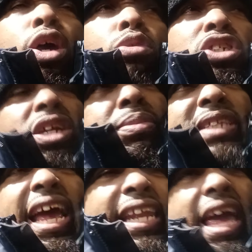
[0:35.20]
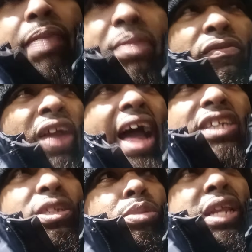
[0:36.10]
Hill, she was like letting me
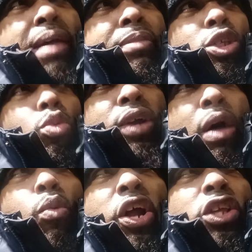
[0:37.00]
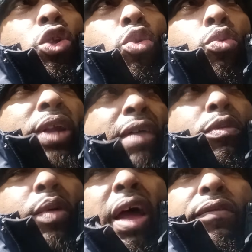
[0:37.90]
rock. She was letting me do what I want to do,
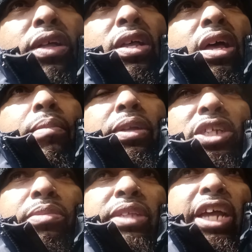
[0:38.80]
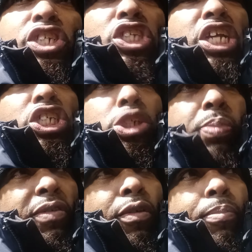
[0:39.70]
whatever, whatever. But she was like, "Sheik,
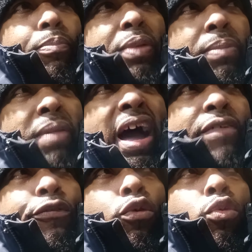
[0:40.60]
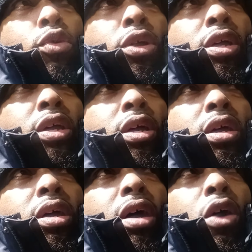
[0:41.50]
just be be mindful
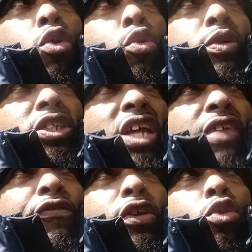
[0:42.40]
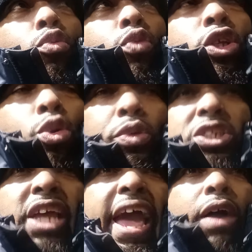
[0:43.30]
of who was there for you when you
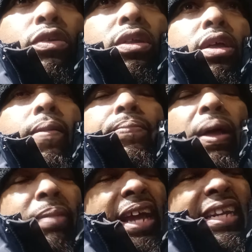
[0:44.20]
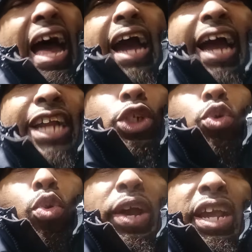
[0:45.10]
was down." I'm like, "Nah, I got
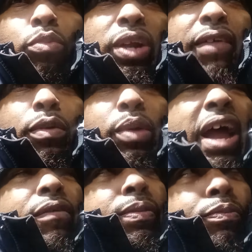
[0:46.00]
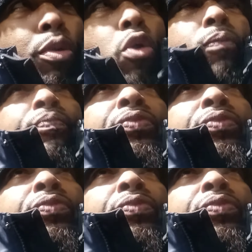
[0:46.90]
you, queen, whatever, whatever." Boom.